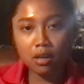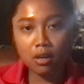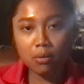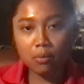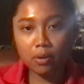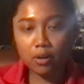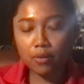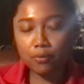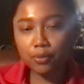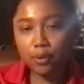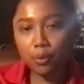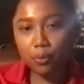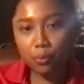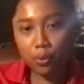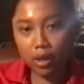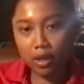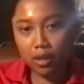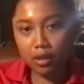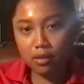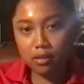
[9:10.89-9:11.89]
One of the
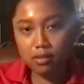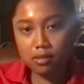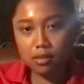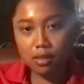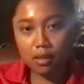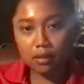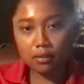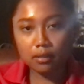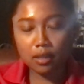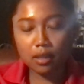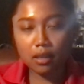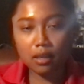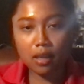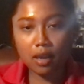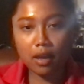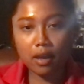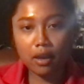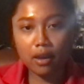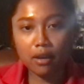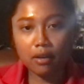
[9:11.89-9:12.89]
ways that they
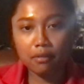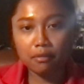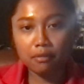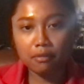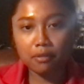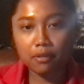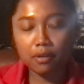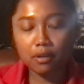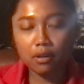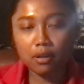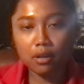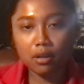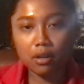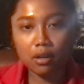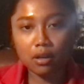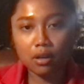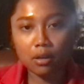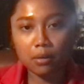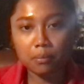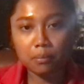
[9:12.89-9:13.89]
have
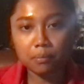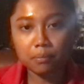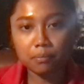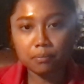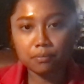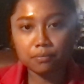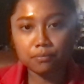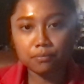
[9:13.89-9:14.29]
um,